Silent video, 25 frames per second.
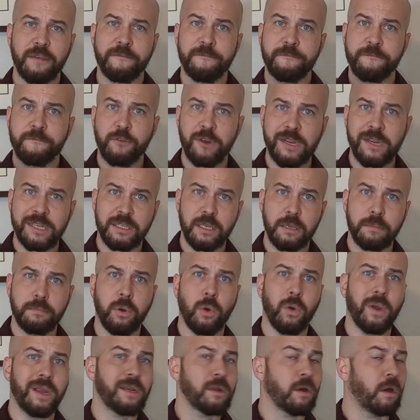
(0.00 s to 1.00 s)
the freezing
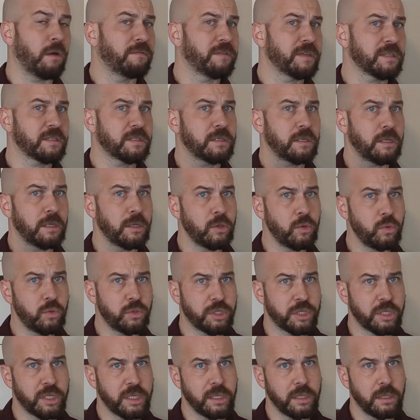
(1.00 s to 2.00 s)
point of a
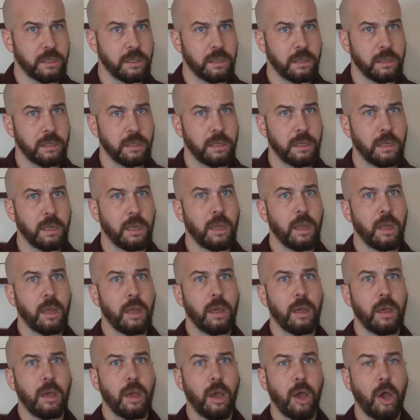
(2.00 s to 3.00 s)
solution
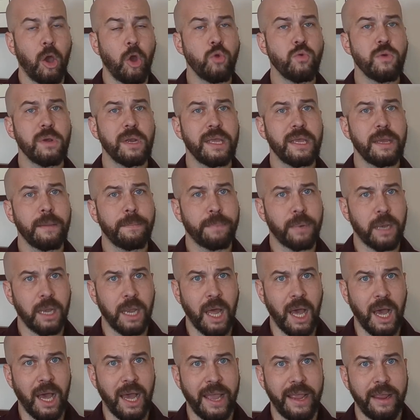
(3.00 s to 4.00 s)
only
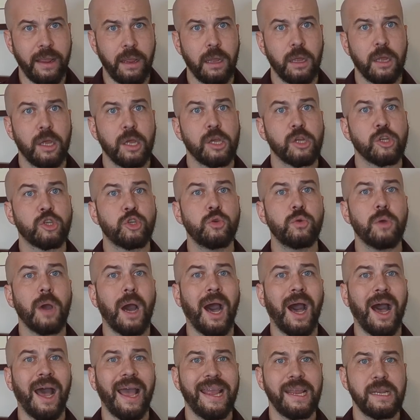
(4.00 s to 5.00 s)
apply to
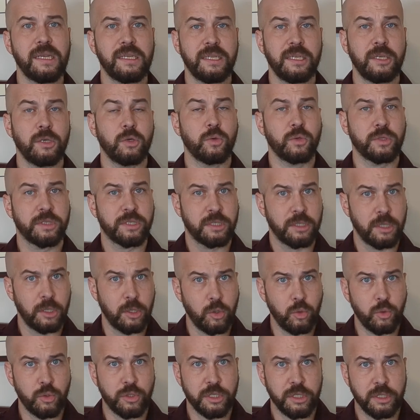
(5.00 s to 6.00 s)
ideal
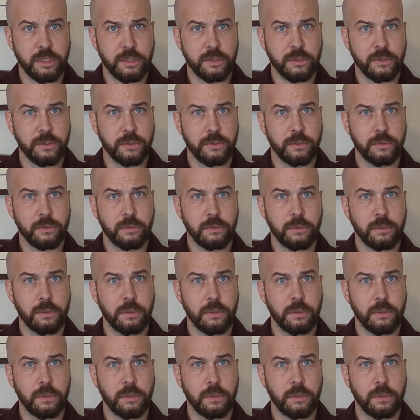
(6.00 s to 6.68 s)
solutions.